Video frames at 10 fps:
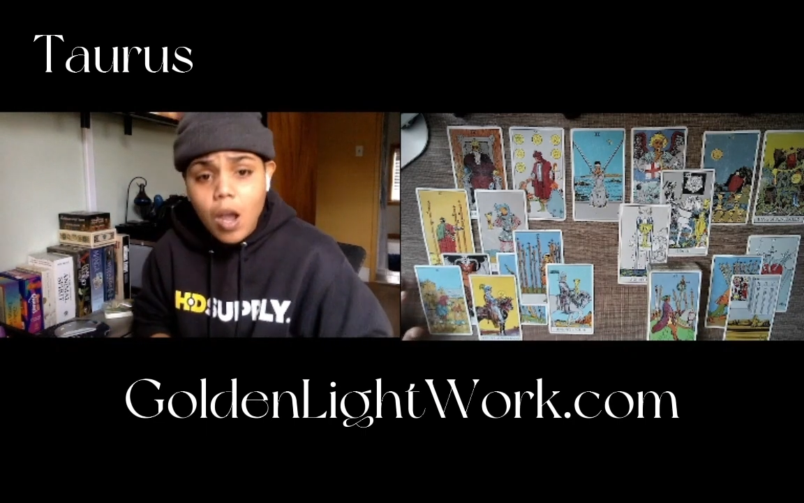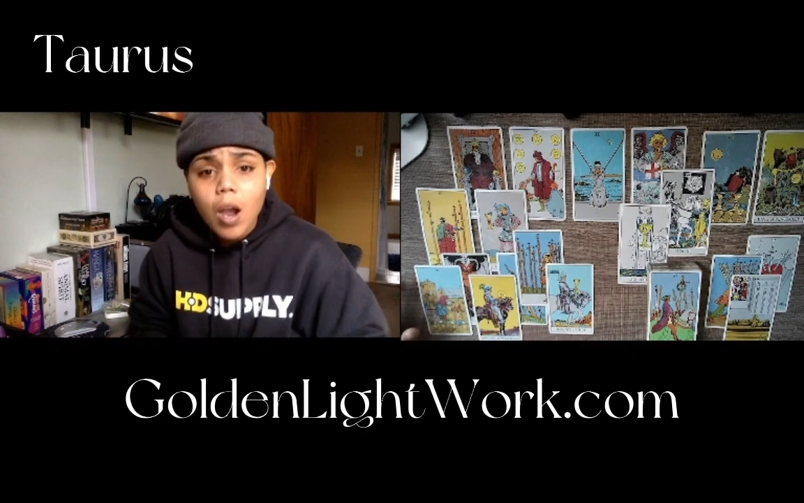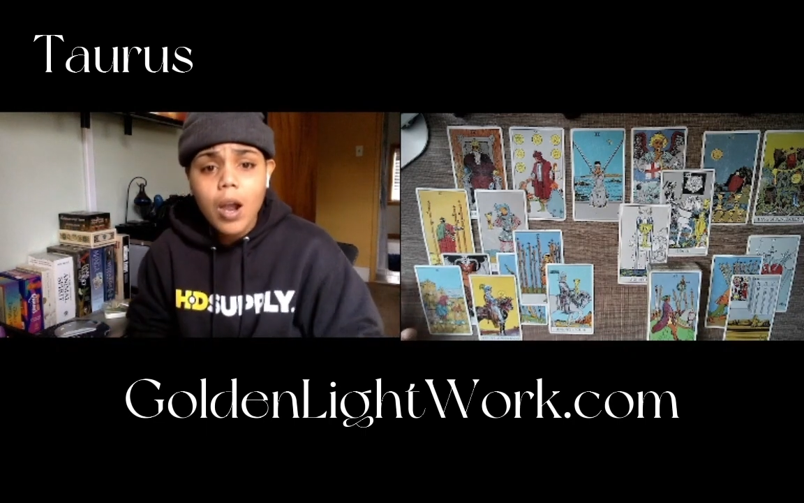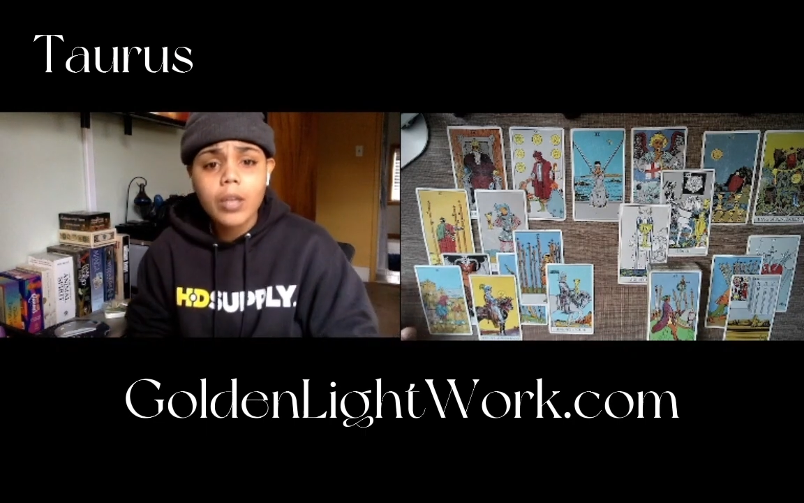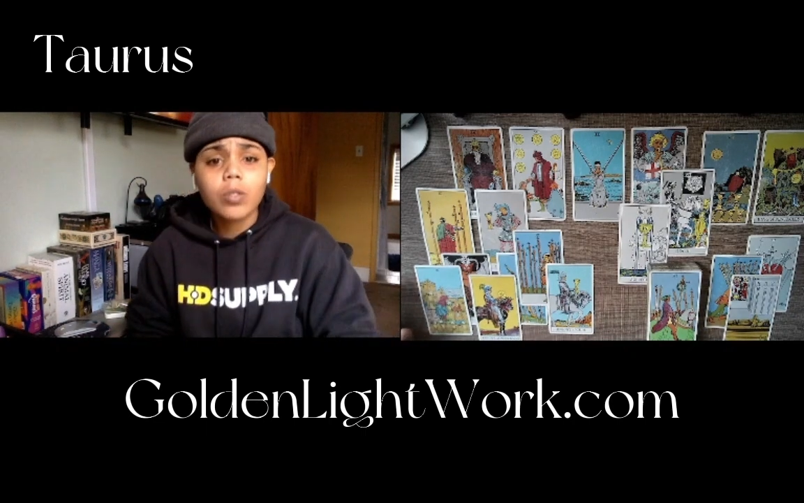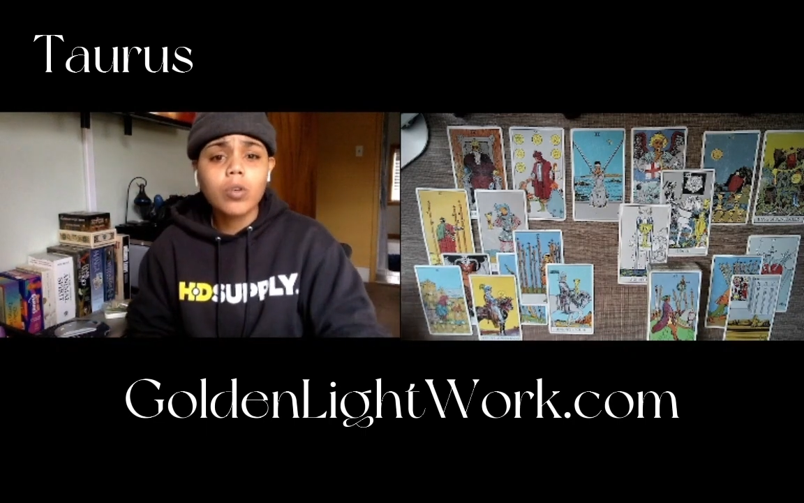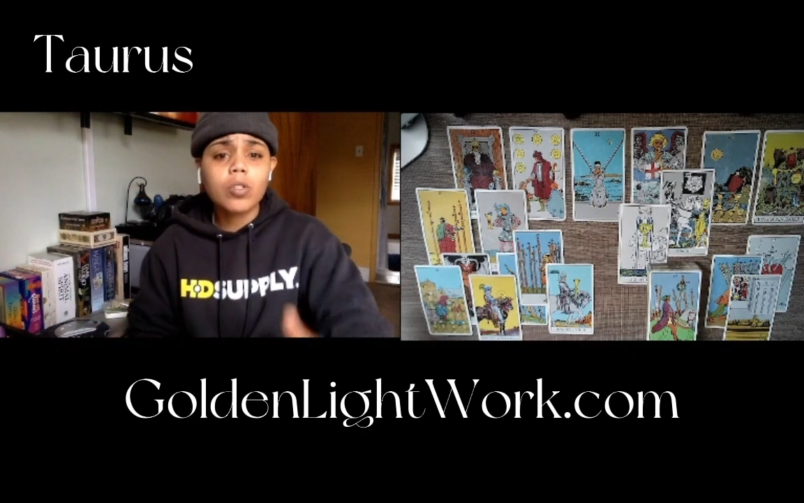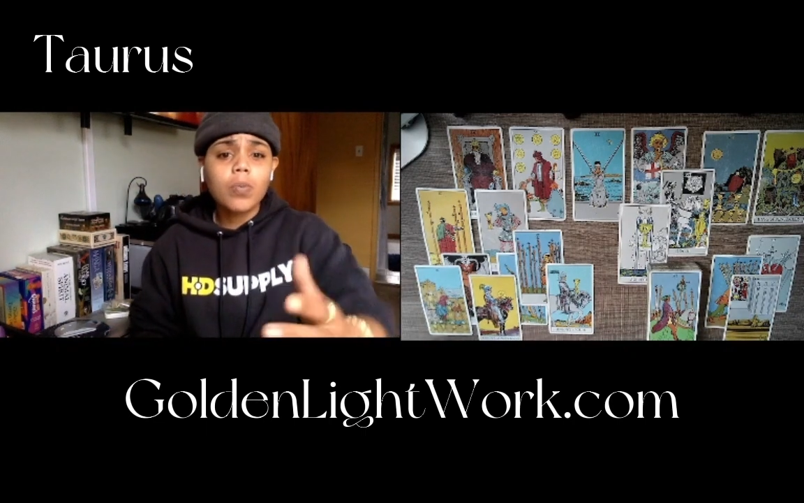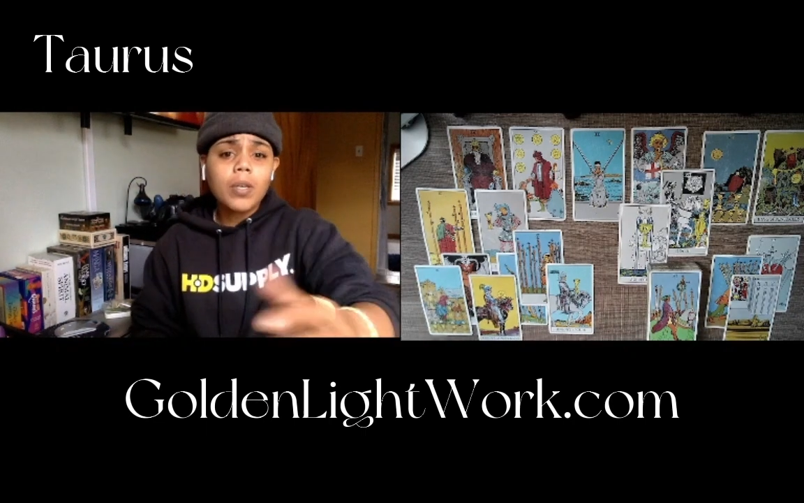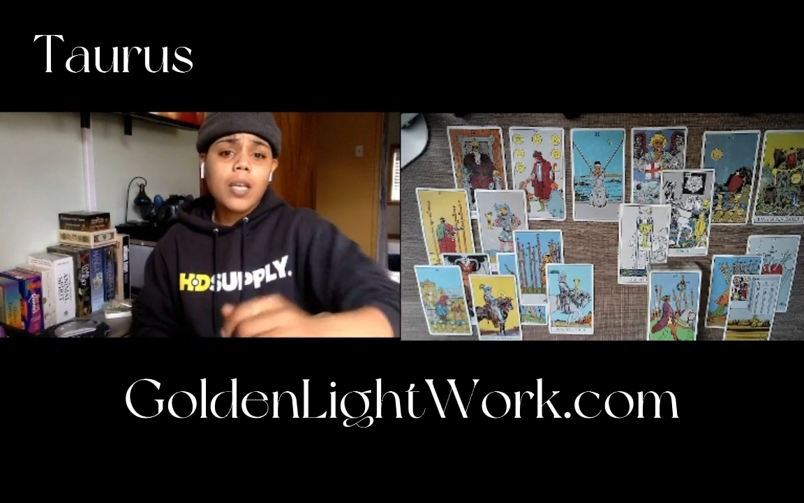All right, Taurus.
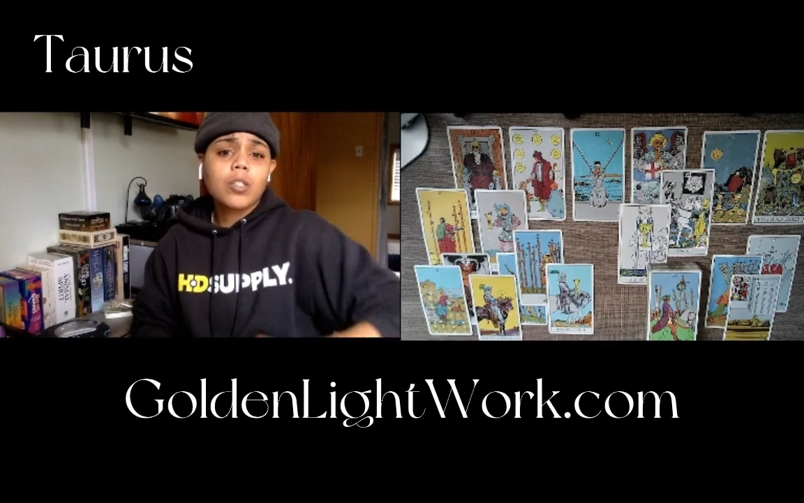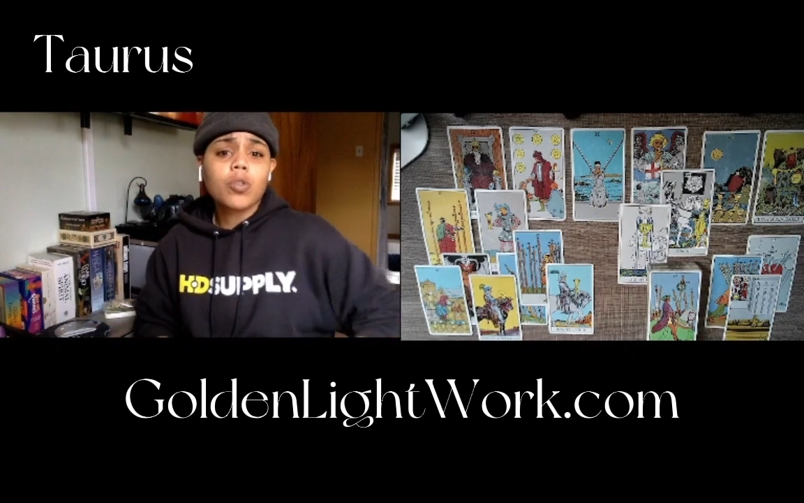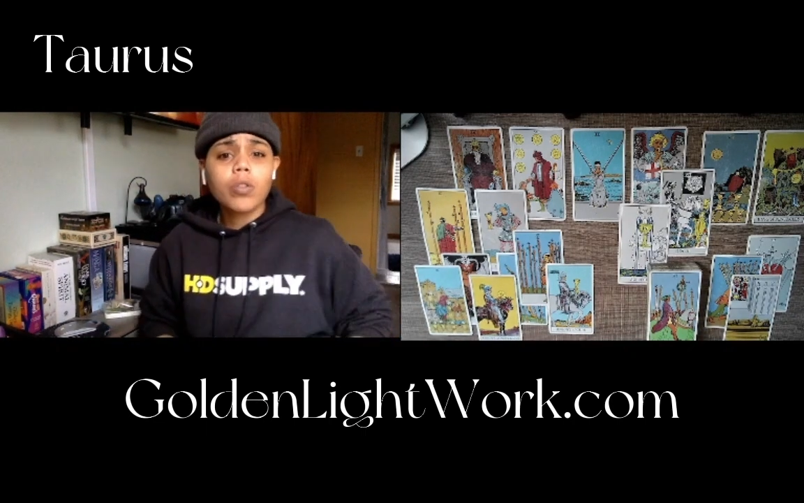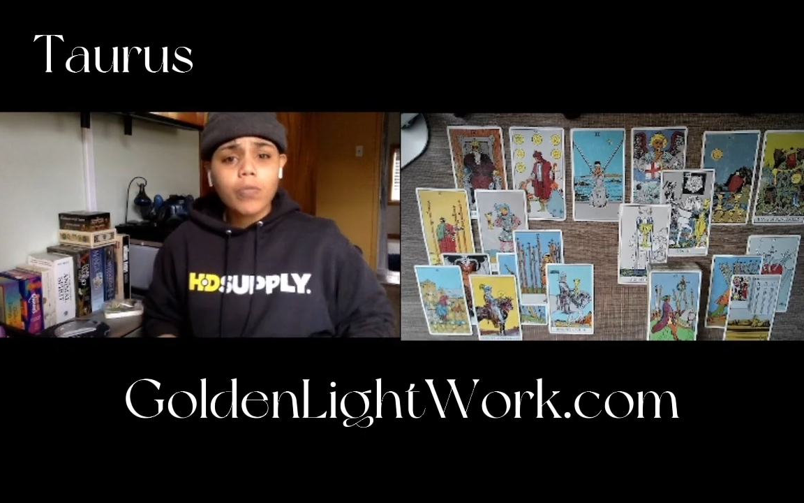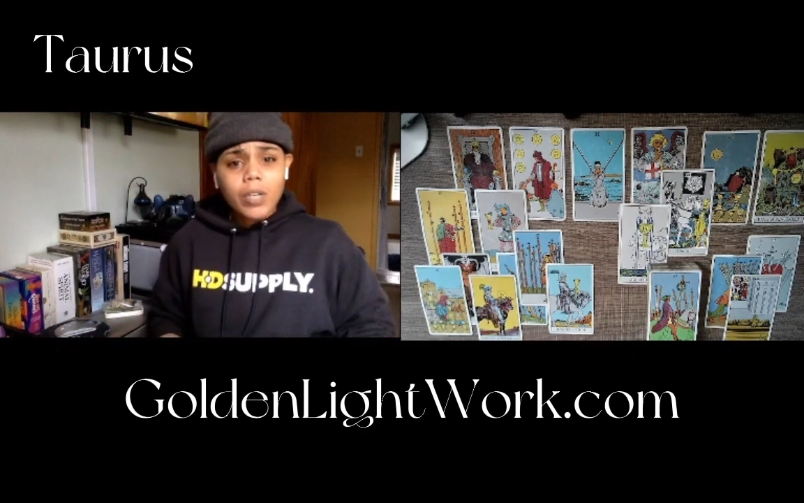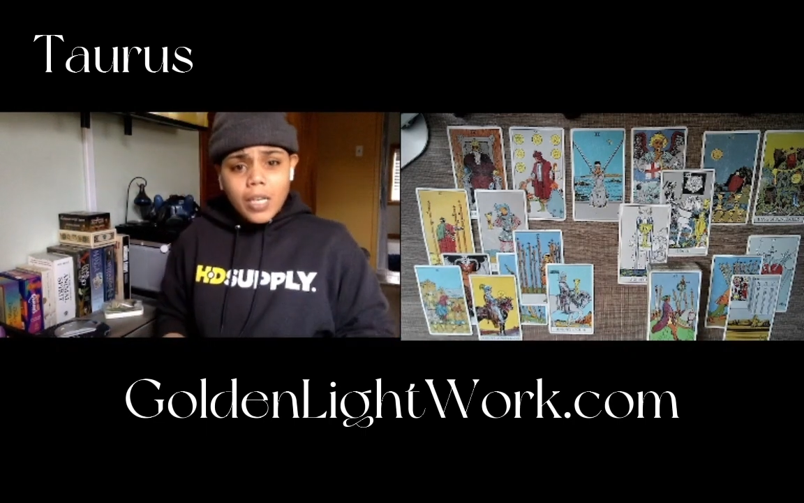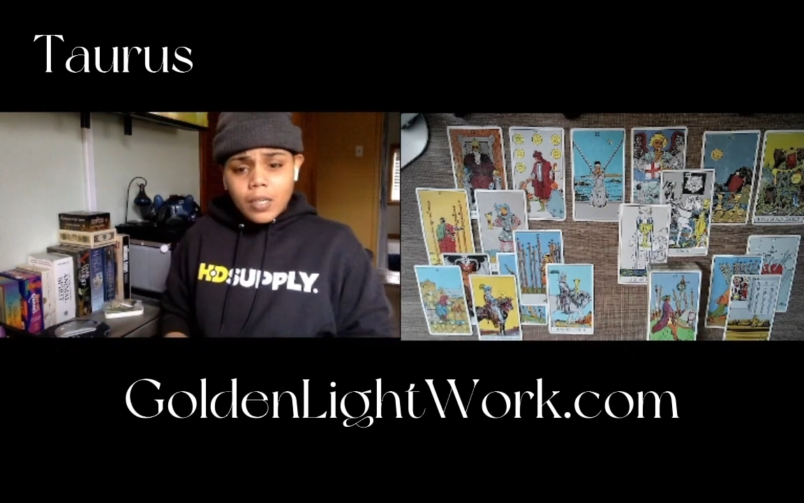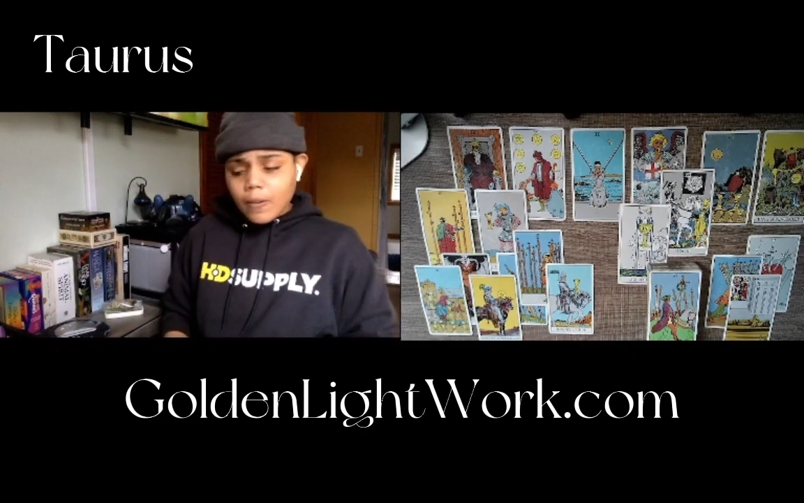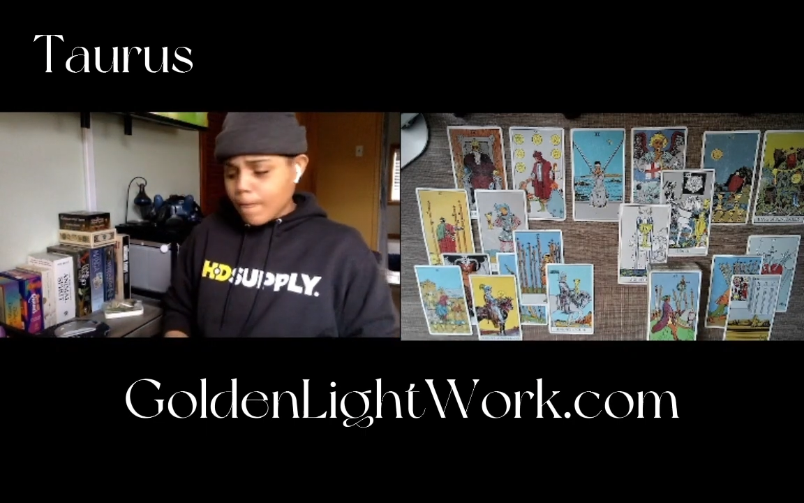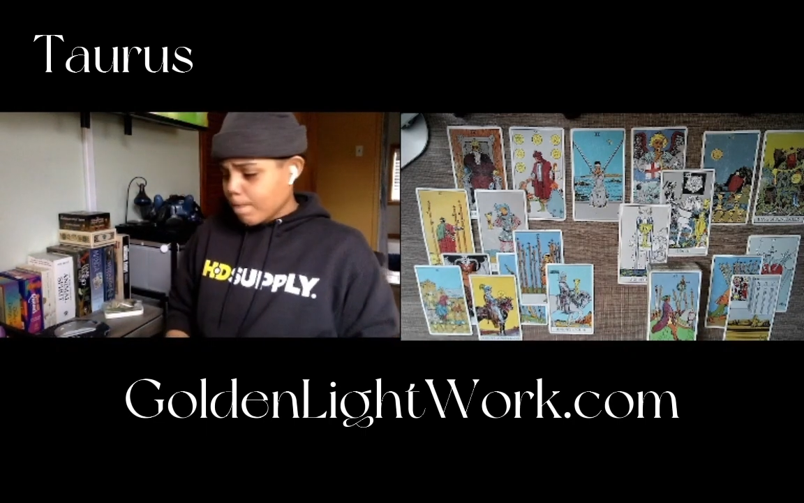Hope you guys enjoyed the read.